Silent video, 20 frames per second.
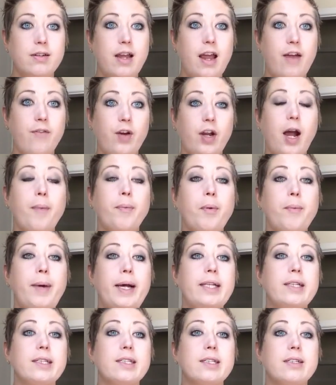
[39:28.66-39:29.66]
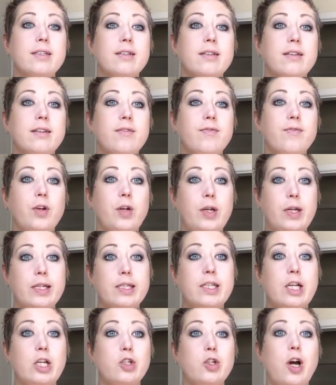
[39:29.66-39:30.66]
every couple months for you to
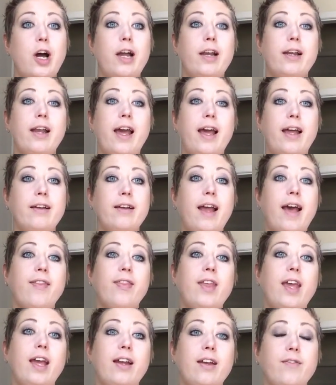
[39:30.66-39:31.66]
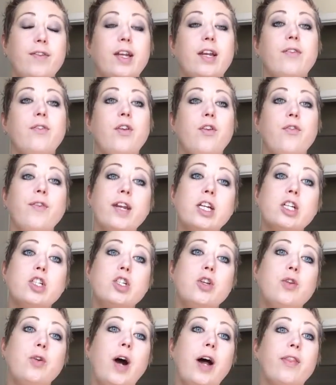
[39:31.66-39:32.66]
stitch on, and at the end of it, if you
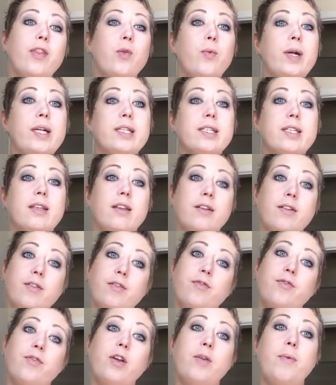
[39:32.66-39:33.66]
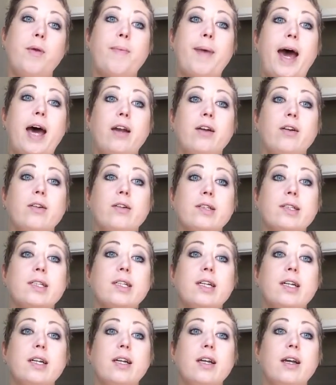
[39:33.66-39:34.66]
finish, you got the rest of the freebie
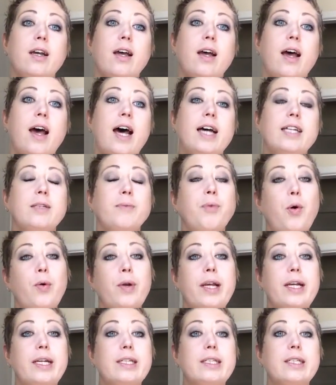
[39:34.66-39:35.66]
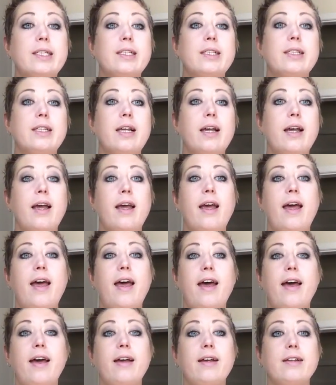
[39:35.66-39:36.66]
patterns as a bonus
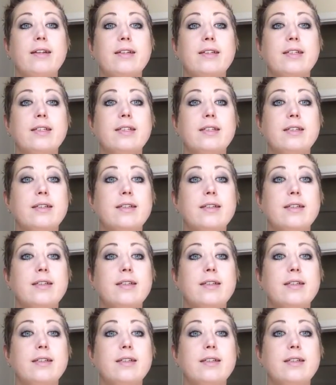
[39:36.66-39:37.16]
and